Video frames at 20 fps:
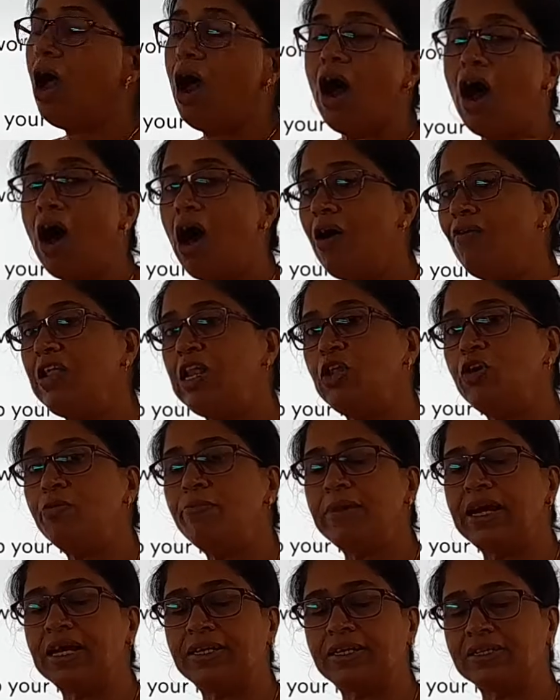How will you
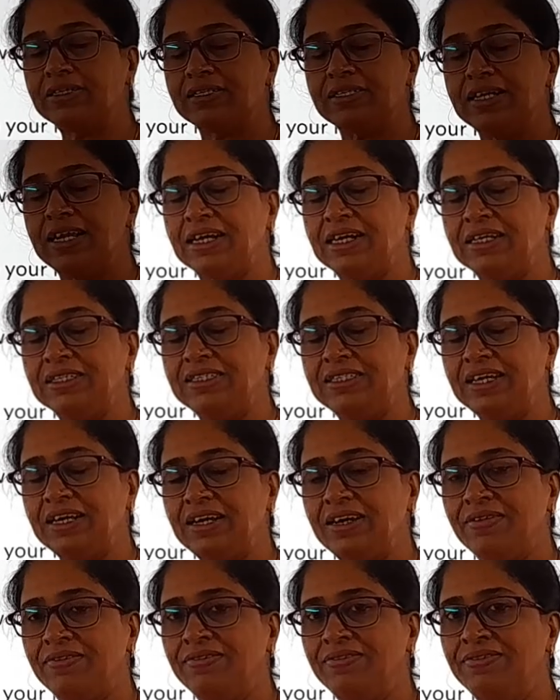make it
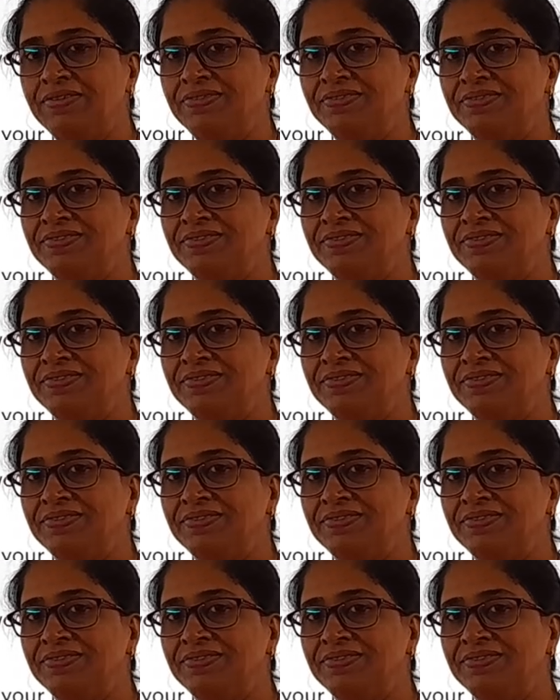negative?